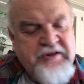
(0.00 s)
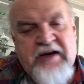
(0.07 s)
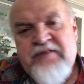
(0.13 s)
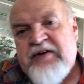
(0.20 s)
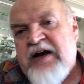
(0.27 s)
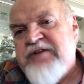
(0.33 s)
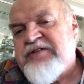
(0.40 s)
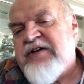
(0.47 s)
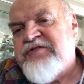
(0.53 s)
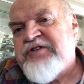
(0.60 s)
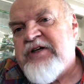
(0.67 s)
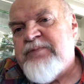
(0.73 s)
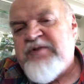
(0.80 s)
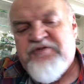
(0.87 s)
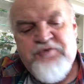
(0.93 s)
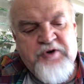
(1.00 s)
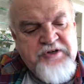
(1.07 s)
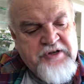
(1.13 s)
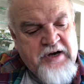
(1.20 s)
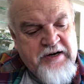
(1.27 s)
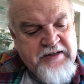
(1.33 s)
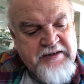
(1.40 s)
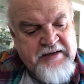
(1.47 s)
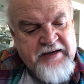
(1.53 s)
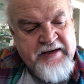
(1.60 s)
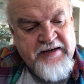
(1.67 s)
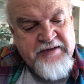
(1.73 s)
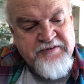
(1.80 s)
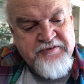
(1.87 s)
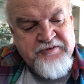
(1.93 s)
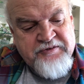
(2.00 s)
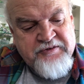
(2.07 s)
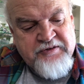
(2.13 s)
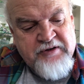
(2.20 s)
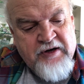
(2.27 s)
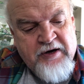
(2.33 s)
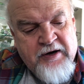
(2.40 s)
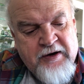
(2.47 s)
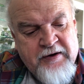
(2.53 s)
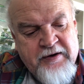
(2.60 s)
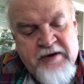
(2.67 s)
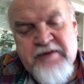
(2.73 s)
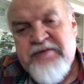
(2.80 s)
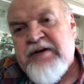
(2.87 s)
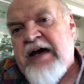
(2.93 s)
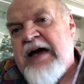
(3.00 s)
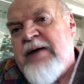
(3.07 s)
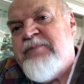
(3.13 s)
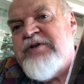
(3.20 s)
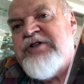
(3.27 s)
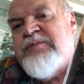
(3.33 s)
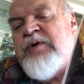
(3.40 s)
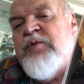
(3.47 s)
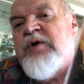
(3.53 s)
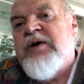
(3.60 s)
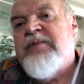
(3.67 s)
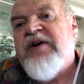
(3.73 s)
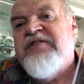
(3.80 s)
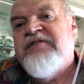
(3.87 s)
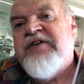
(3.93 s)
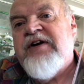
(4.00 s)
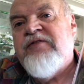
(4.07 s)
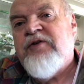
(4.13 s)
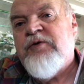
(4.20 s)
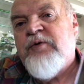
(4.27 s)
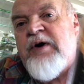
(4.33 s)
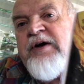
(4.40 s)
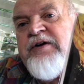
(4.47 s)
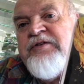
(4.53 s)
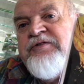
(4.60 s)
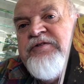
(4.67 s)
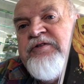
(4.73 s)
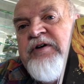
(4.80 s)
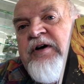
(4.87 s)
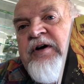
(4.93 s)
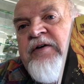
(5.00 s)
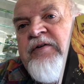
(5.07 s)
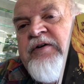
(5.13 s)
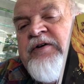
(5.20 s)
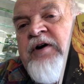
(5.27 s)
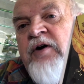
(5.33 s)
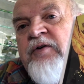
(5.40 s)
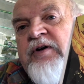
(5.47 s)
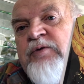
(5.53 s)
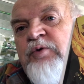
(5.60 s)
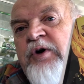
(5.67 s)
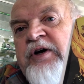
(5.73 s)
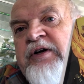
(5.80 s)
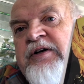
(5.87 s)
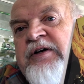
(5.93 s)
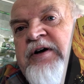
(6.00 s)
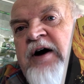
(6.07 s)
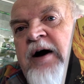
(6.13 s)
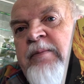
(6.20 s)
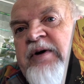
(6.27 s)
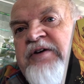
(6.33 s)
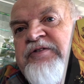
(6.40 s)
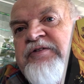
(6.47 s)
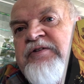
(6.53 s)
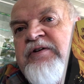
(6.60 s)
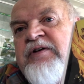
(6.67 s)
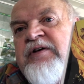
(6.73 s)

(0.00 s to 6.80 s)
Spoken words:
As I've said before, Donny Cates as it happens to be one of my favorite writers, currently working in comics.